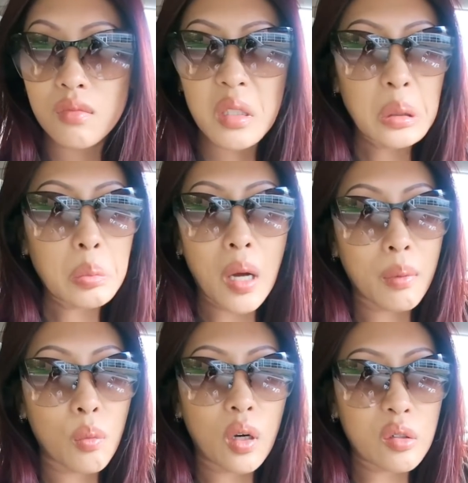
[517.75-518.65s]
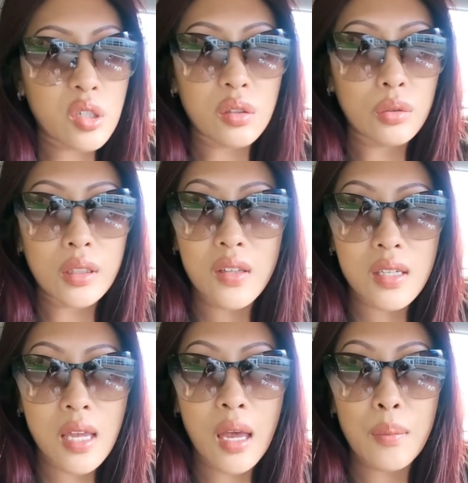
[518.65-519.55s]
It'll probably work generally the
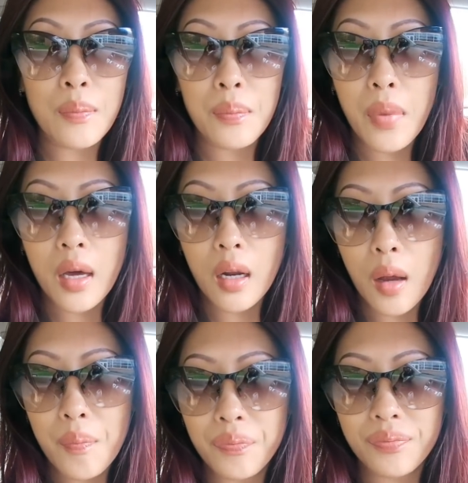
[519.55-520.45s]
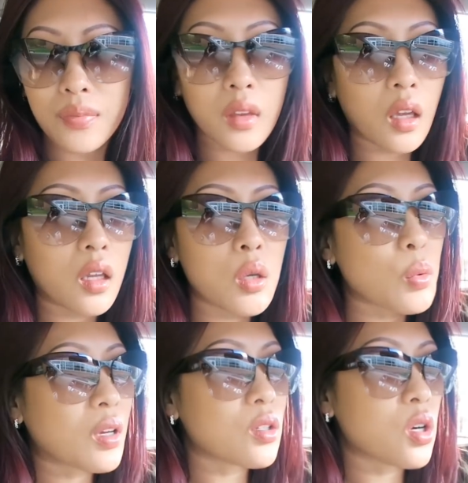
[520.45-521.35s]
same, but um, you
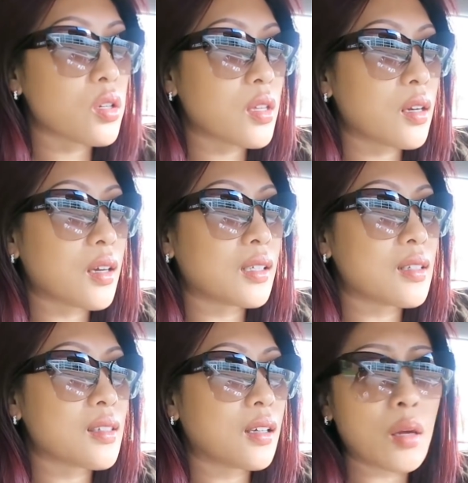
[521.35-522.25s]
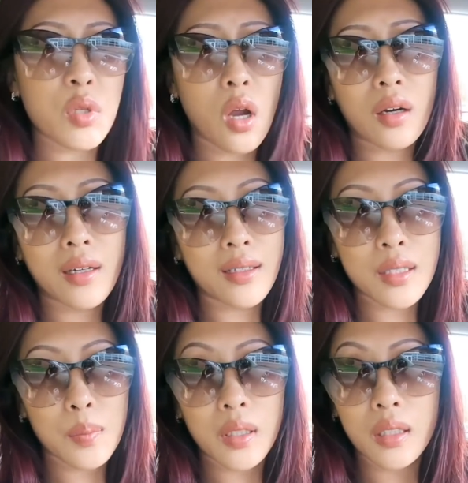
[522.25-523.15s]
won't get charged that 99 cent. I'm sorry
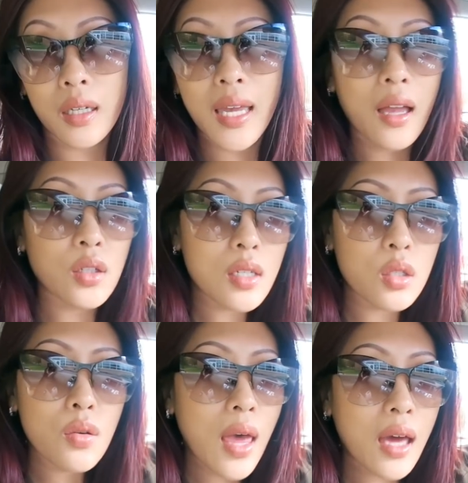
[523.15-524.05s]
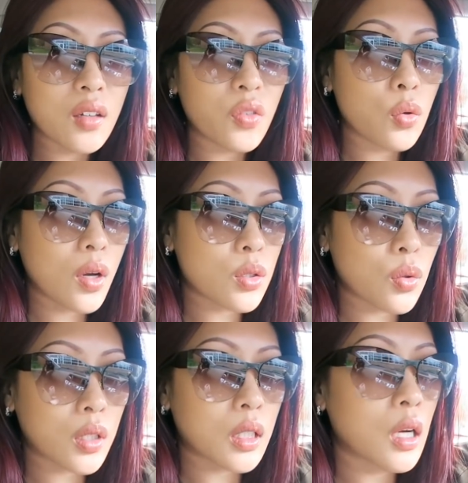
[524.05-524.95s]
guys, but uh, yeah, just do that if you want to
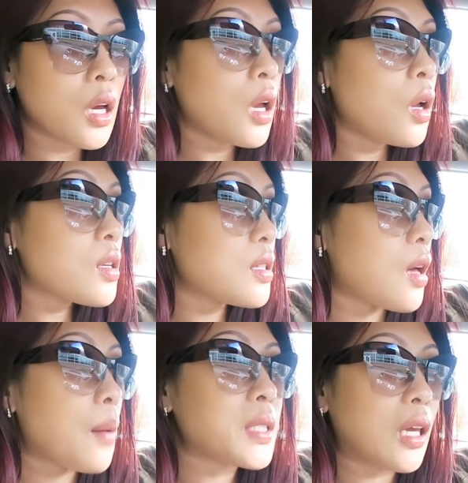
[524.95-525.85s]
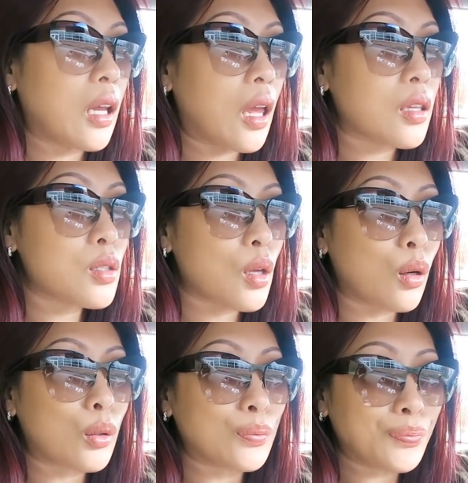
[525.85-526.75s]
order. Still updating it,
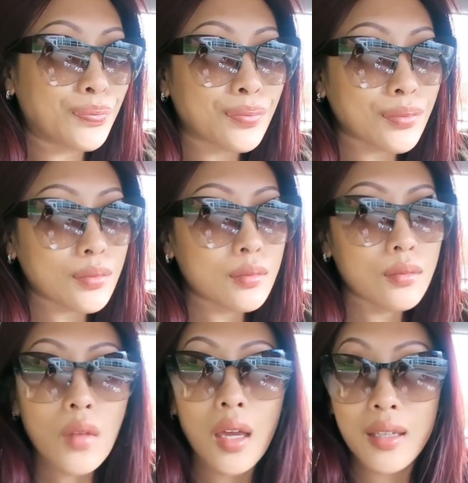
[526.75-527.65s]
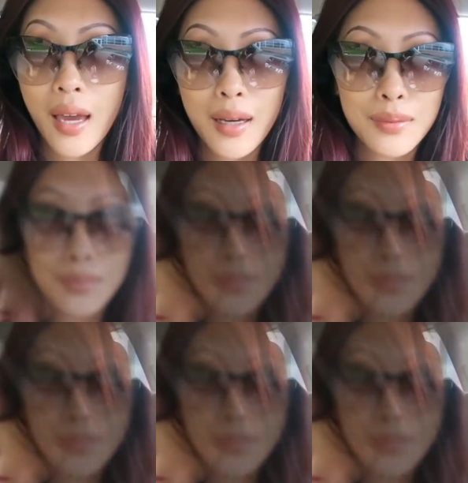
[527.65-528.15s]
so yeah.